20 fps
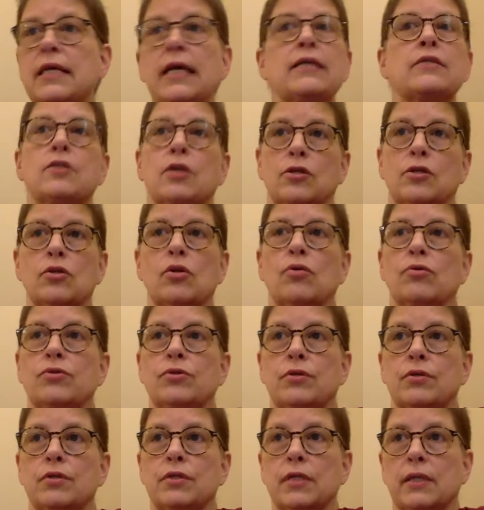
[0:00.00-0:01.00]
takes us
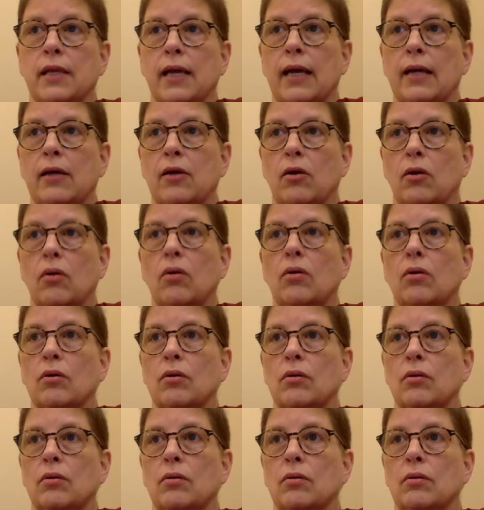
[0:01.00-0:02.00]
closer to that goal.
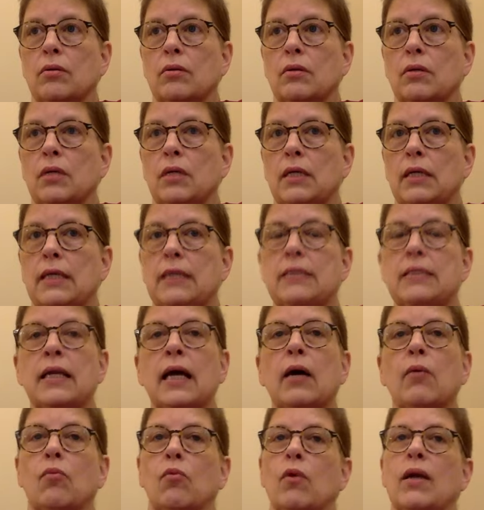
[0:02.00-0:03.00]
It's
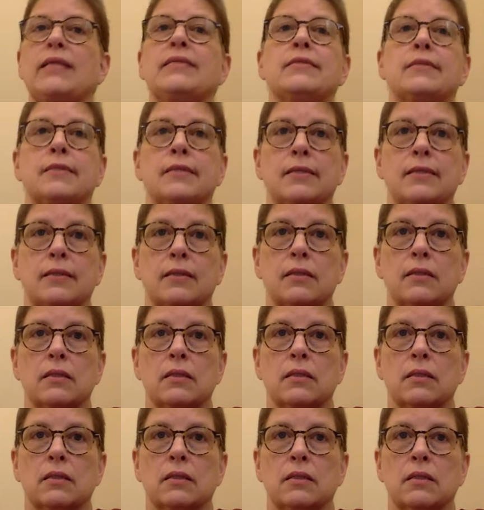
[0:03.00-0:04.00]
not wasted,
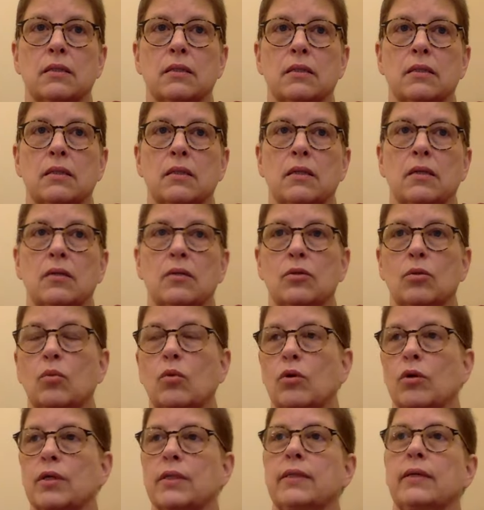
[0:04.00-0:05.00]
the
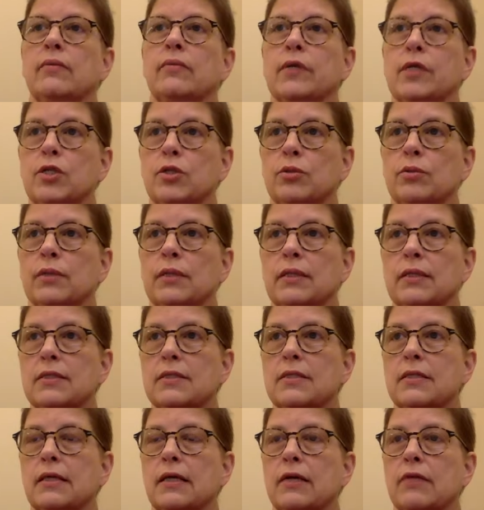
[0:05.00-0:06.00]
work that we do in this
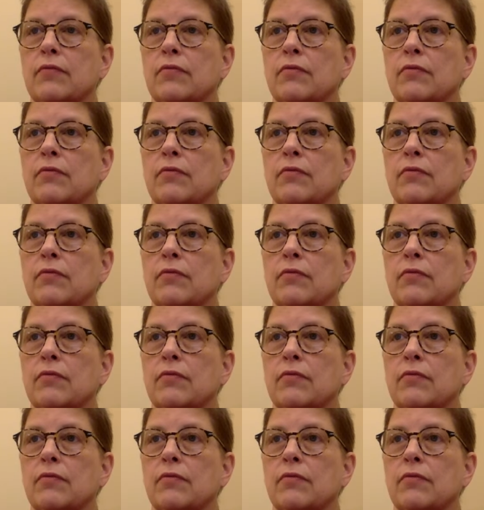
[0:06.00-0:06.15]
life.